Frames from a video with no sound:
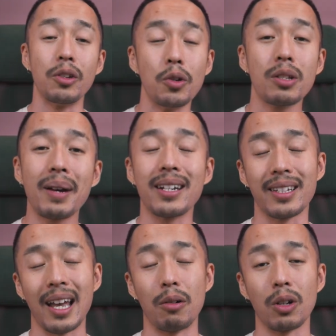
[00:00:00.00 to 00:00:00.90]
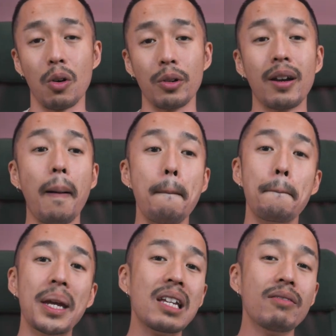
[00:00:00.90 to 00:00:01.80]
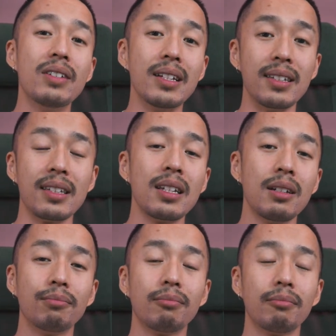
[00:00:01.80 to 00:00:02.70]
You use my discount code BVC.